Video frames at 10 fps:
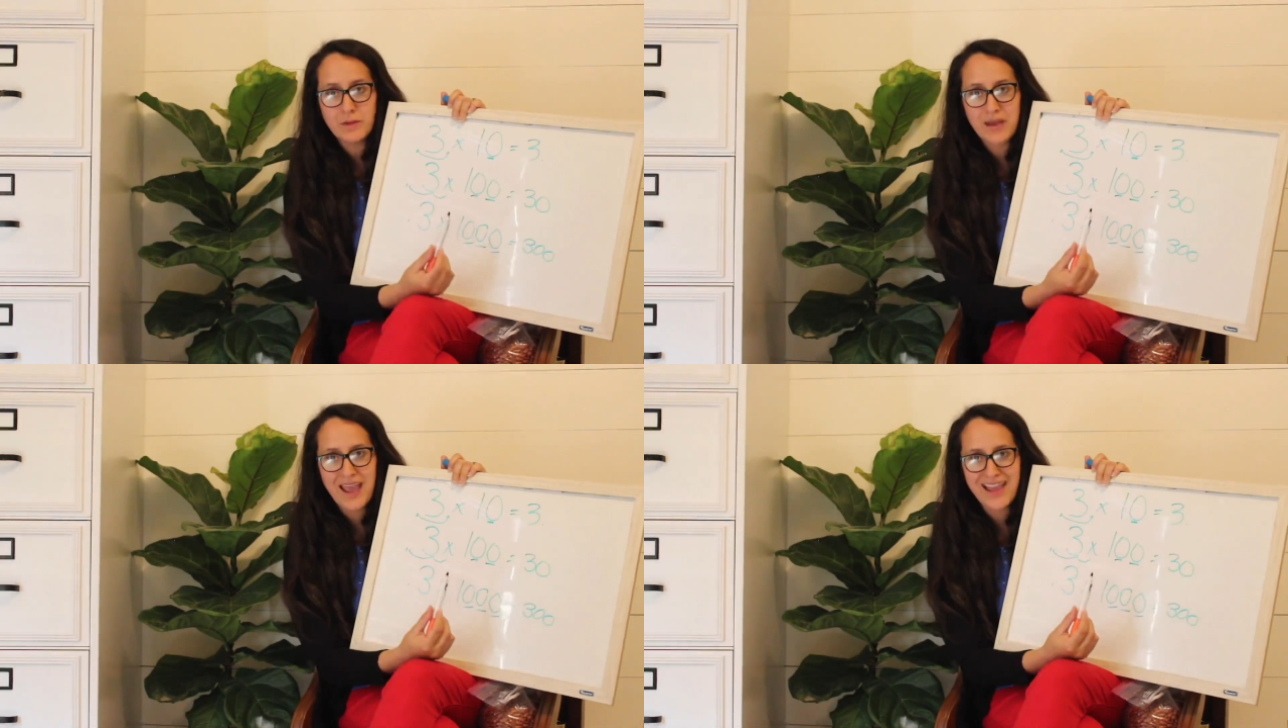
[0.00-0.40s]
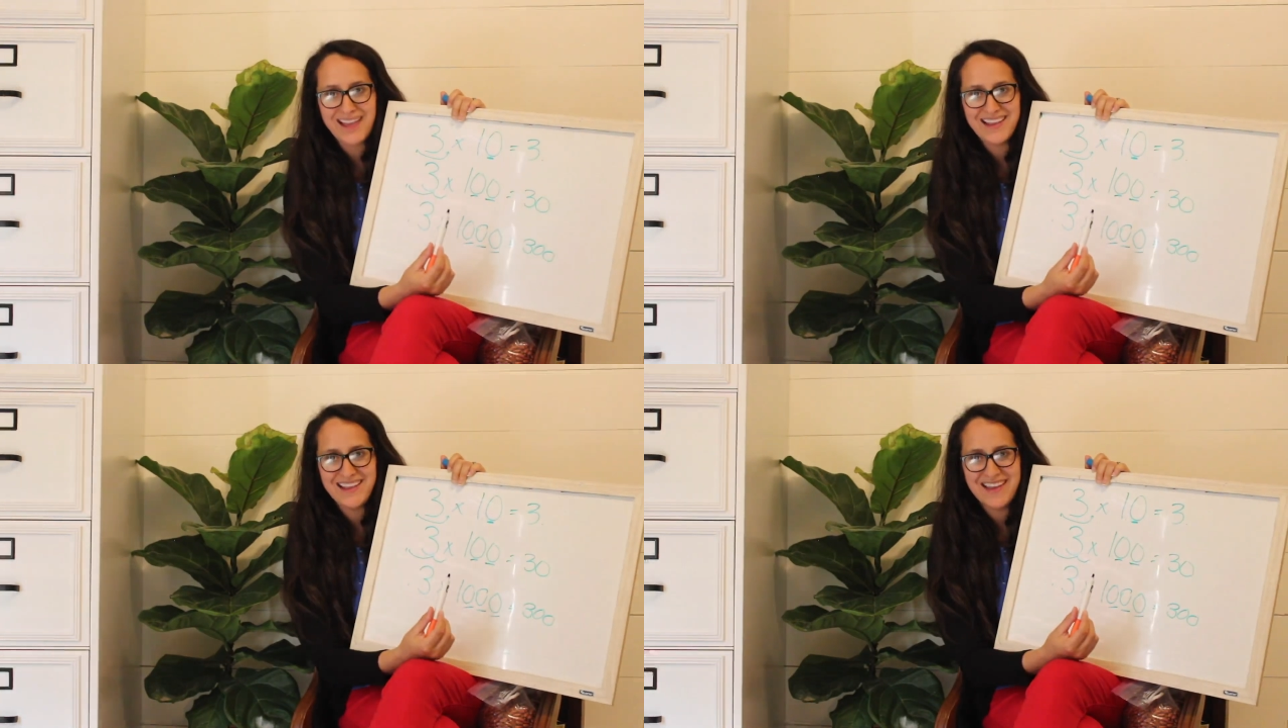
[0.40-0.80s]

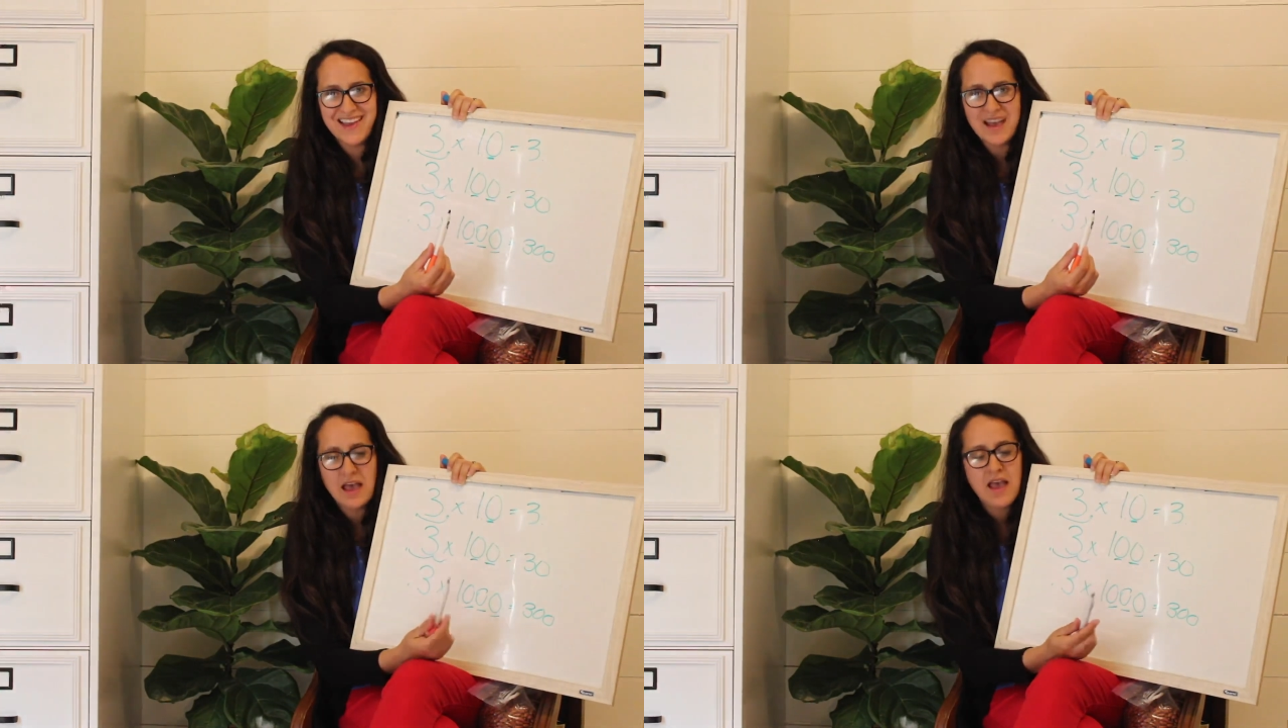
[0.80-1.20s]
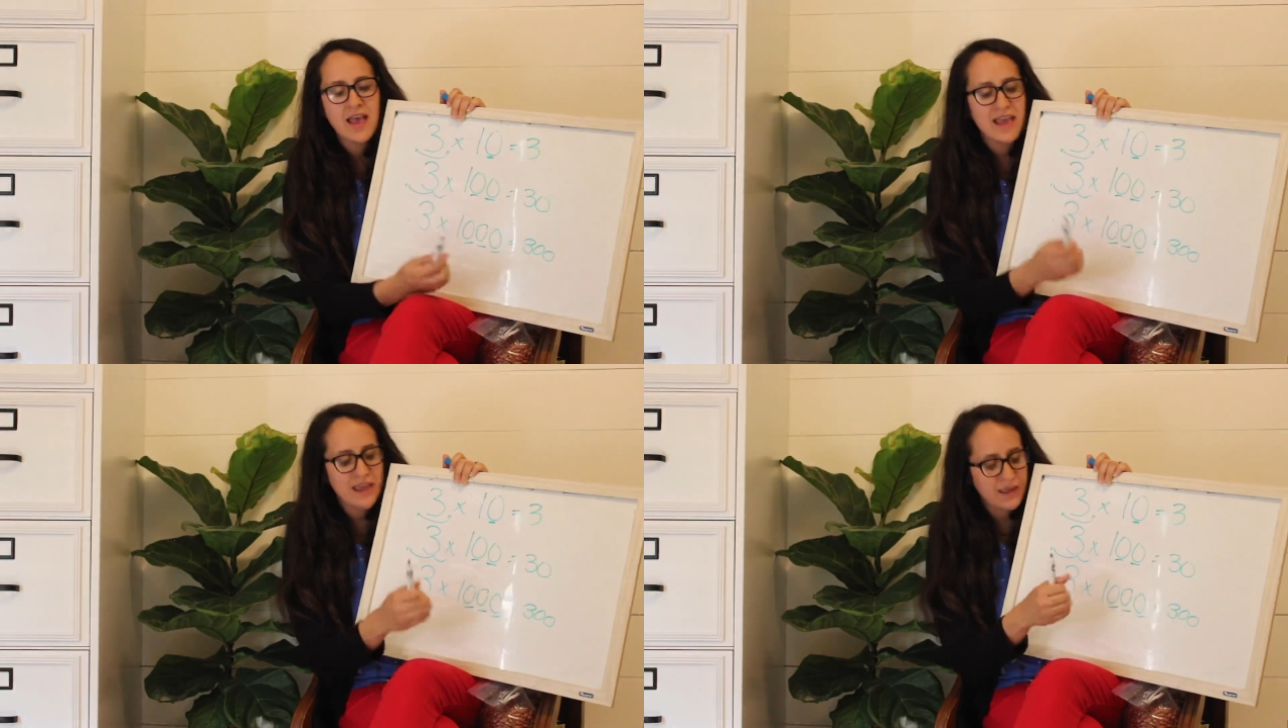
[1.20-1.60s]
Okay?
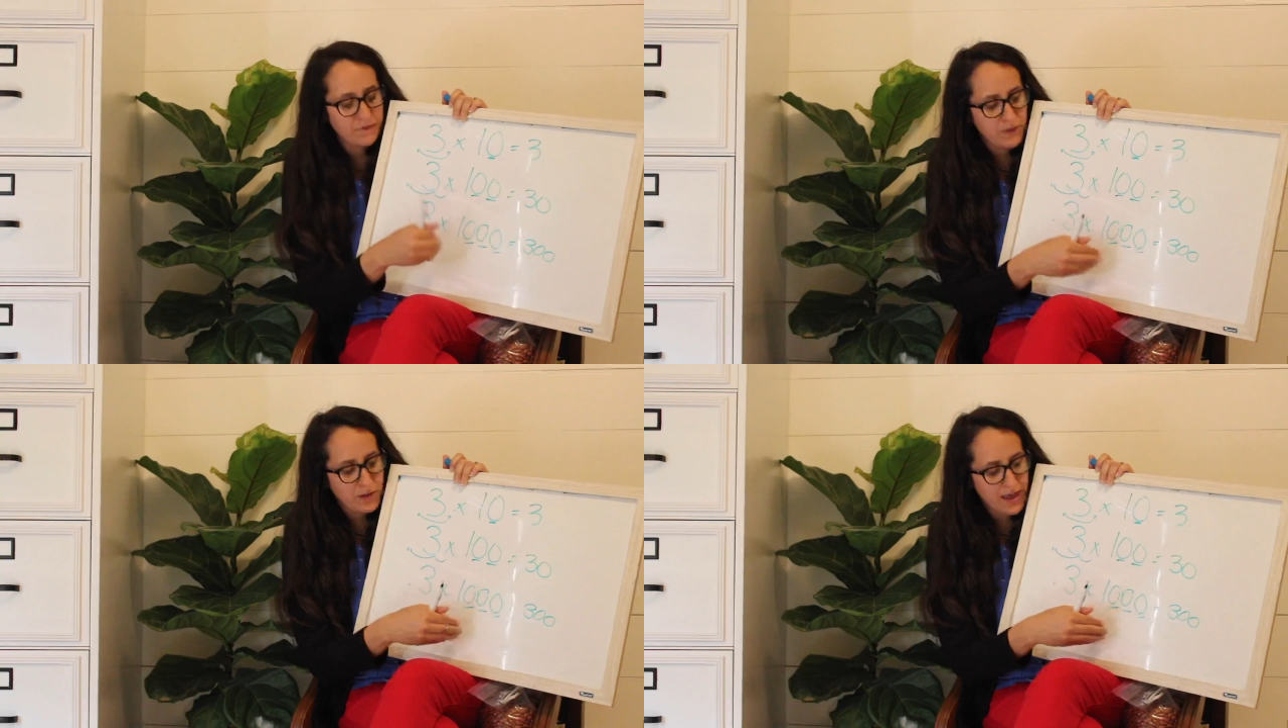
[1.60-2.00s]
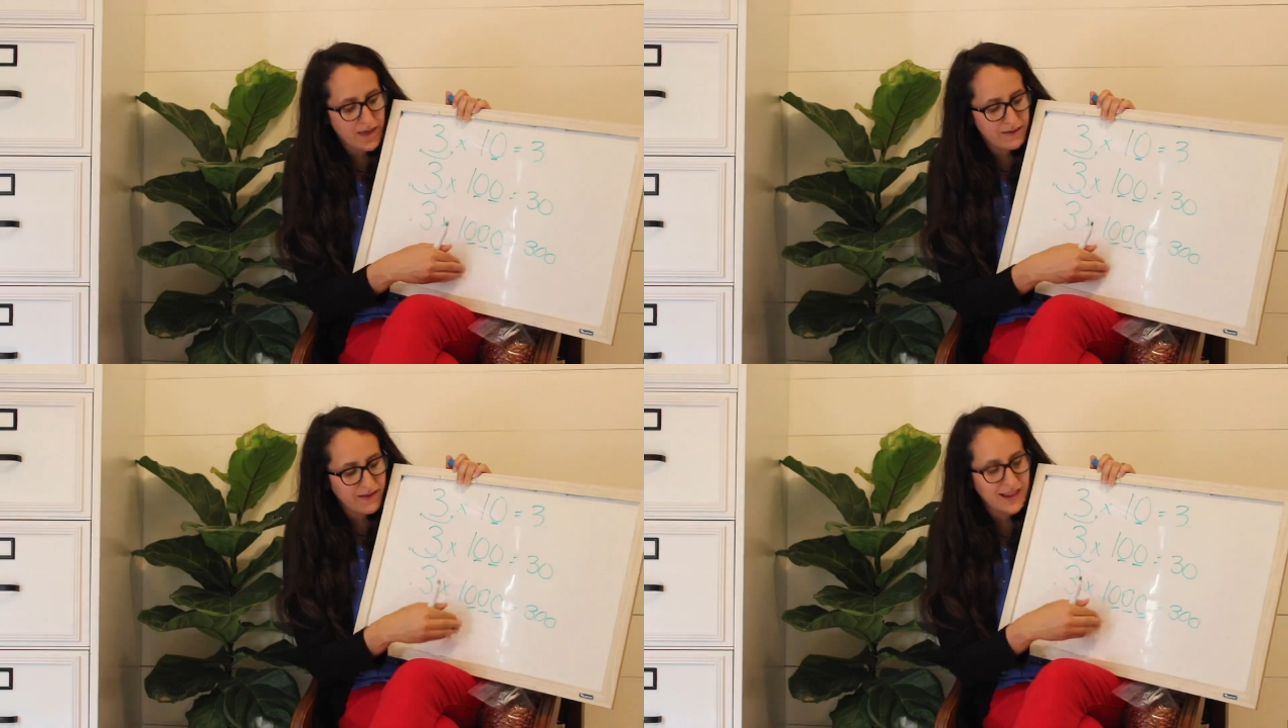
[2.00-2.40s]
If you
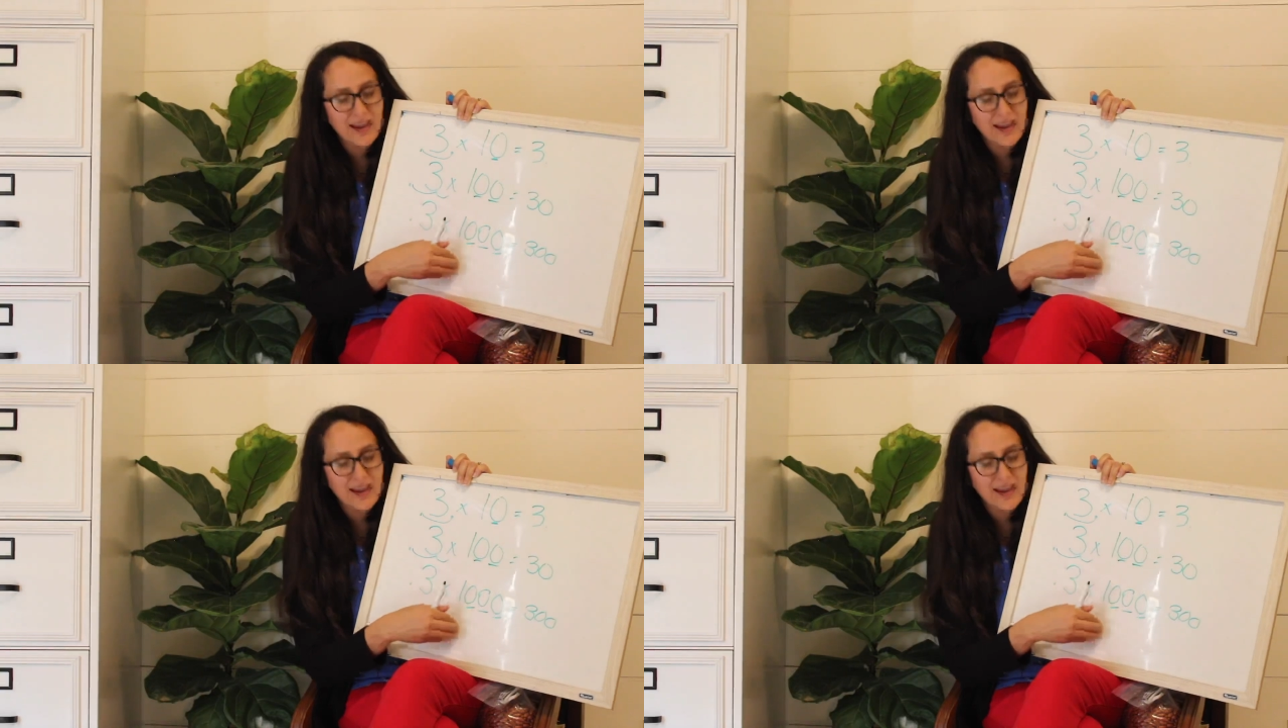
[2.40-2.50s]
have